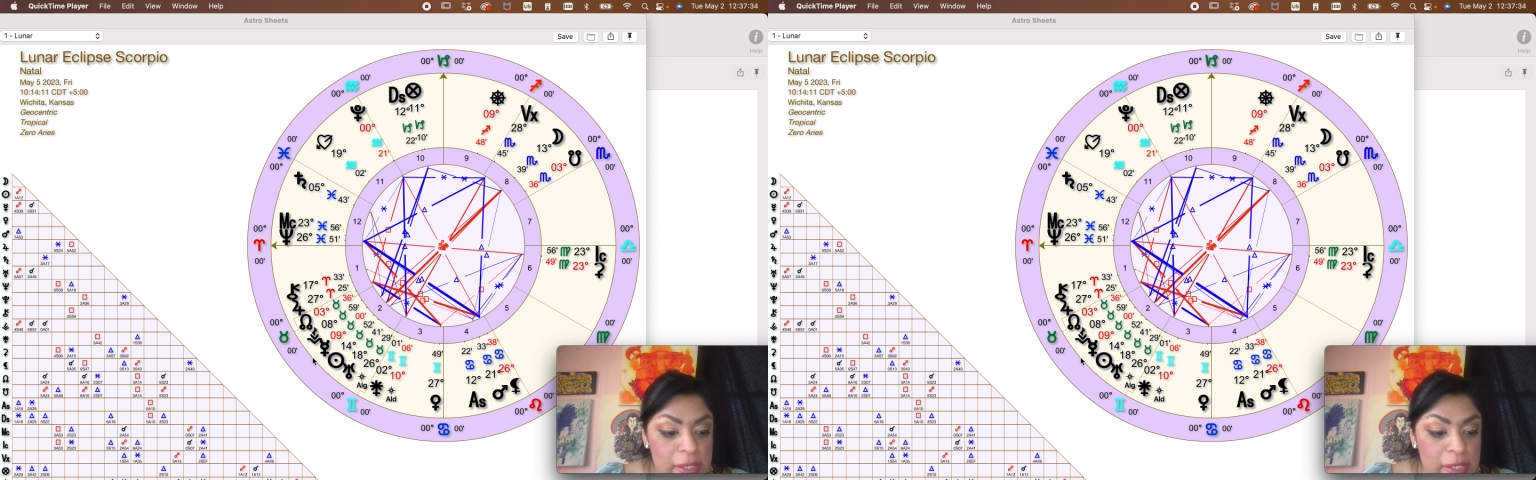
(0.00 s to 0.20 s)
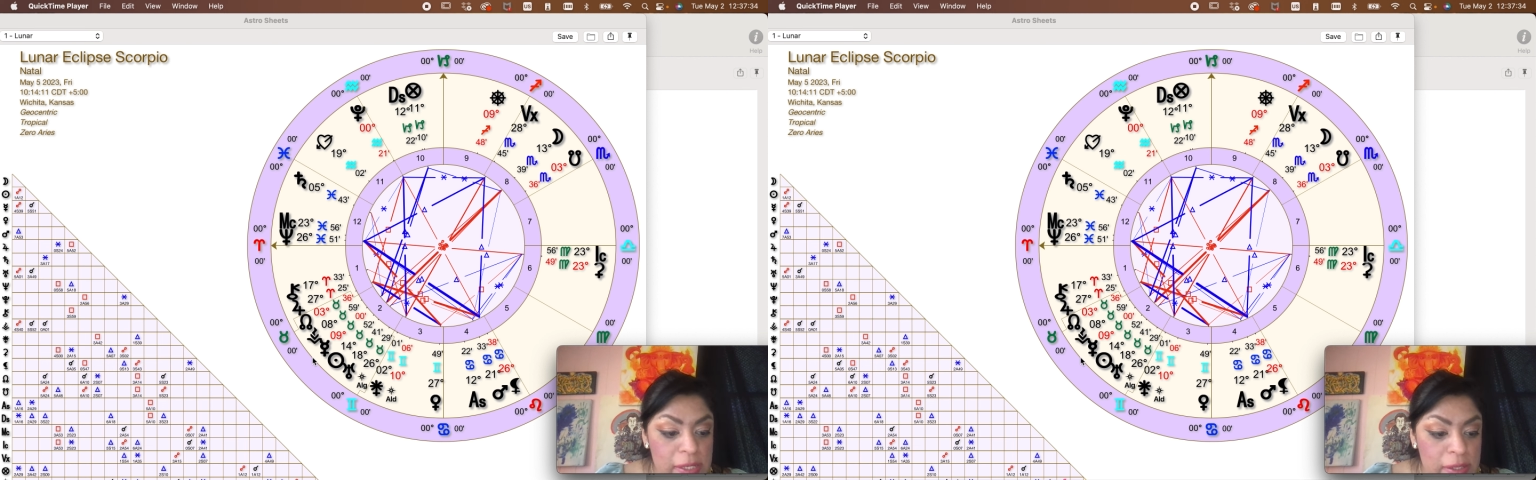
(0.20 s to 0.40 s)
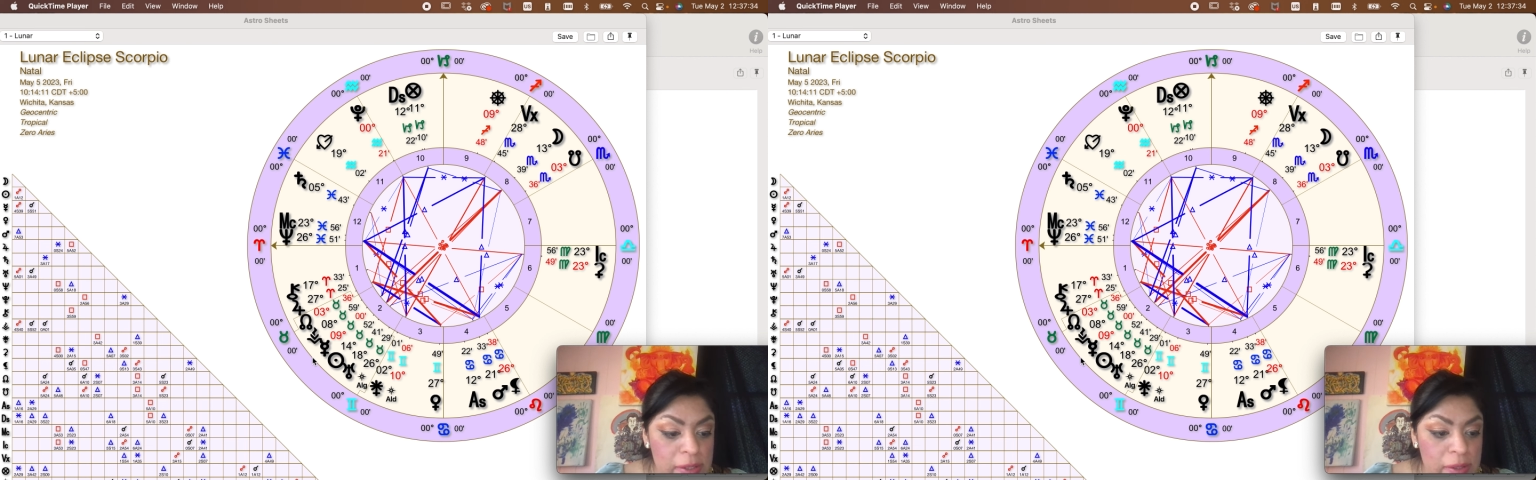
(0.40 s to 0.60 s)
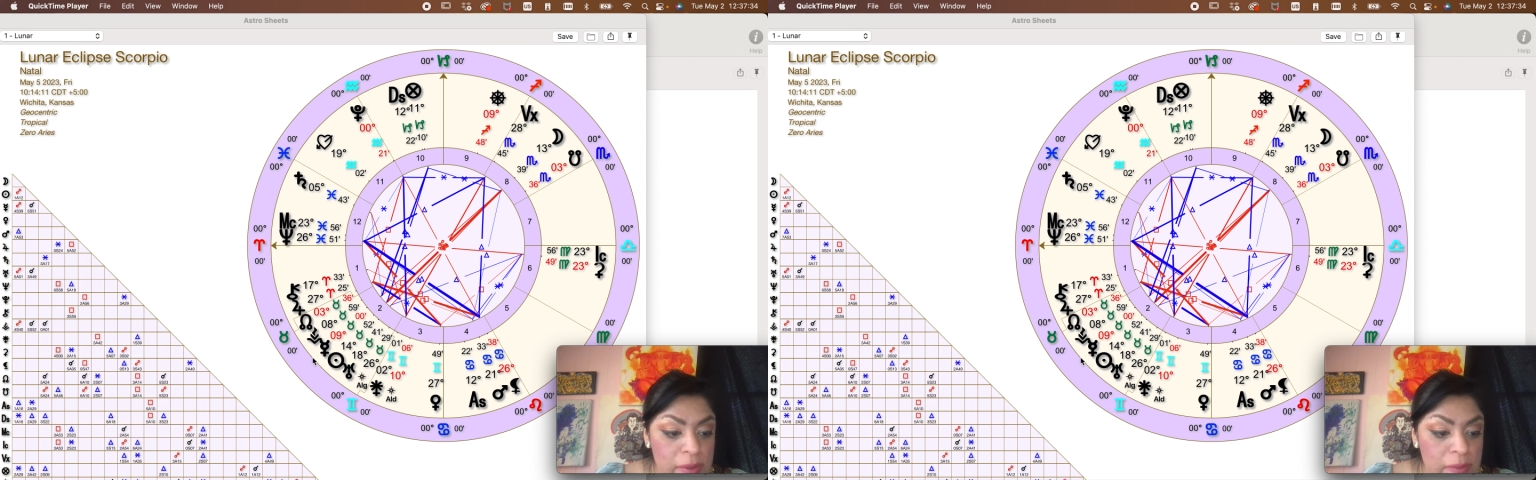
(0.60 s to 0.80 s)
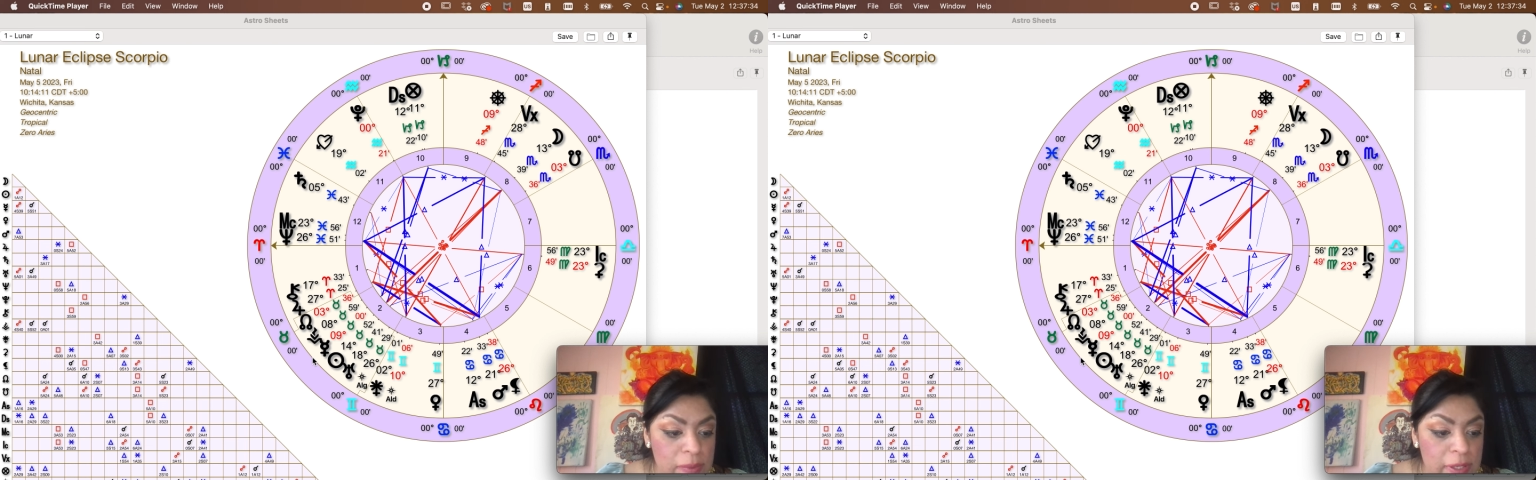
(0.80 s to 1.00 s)
here
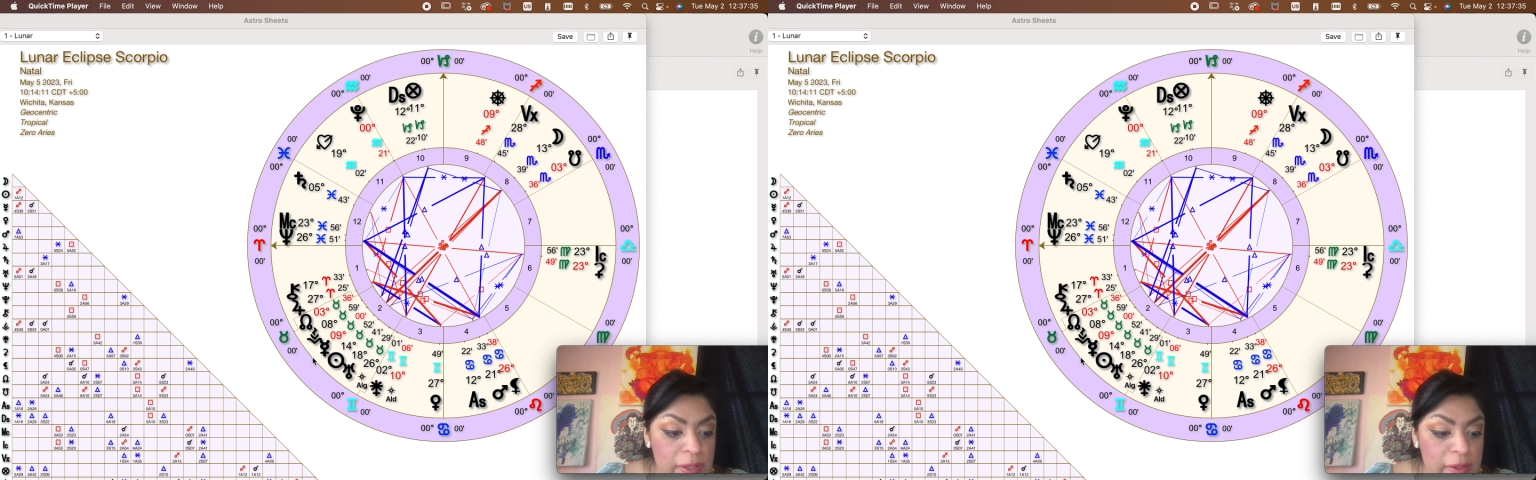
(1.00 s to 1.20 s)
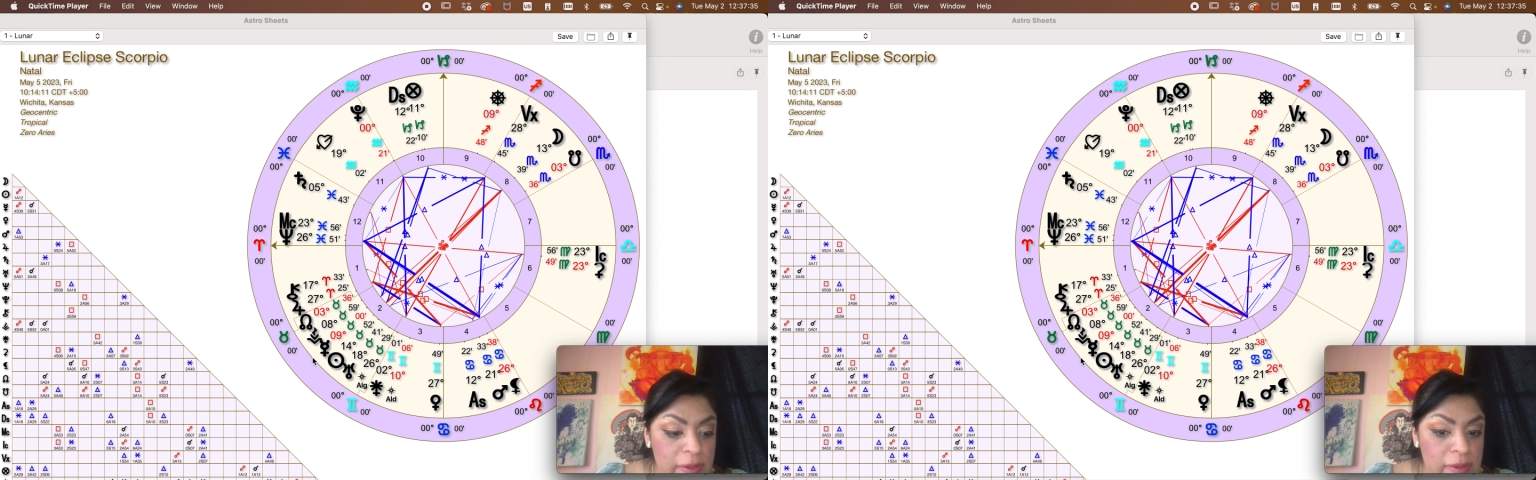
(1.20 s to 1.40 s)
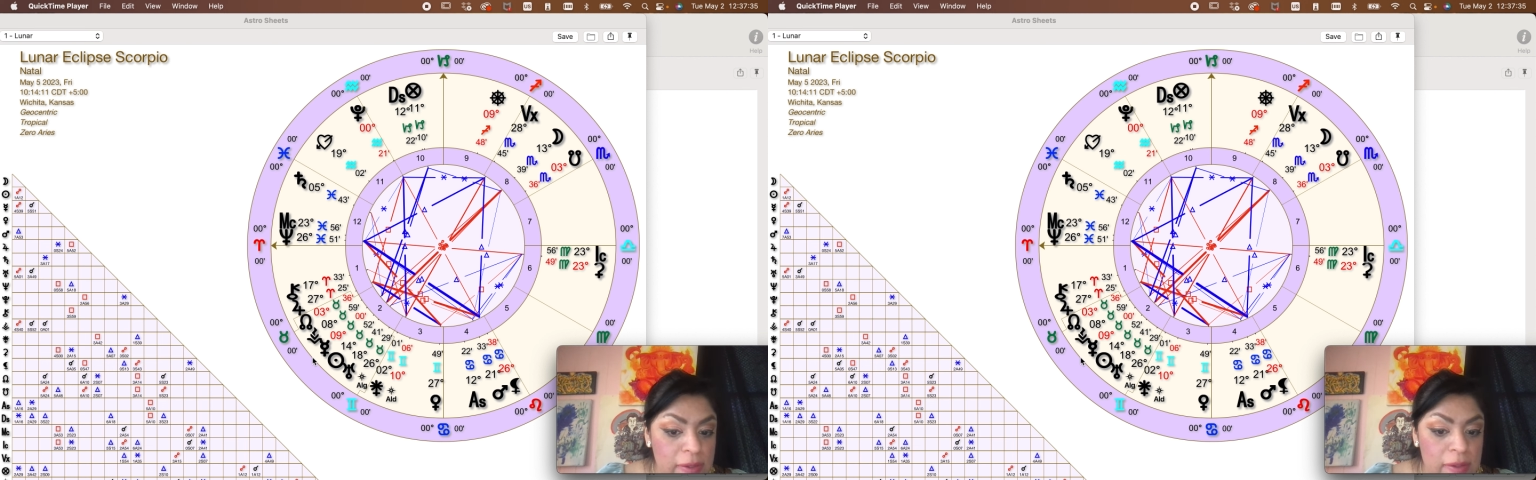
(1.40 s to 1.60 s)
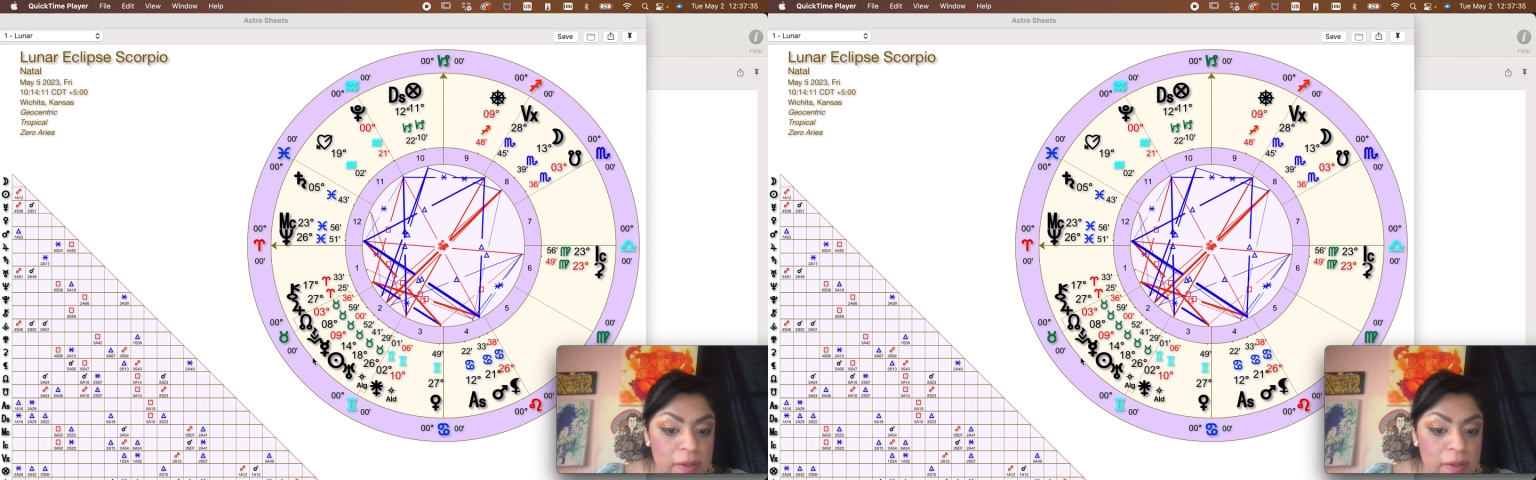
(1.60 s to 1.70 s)
with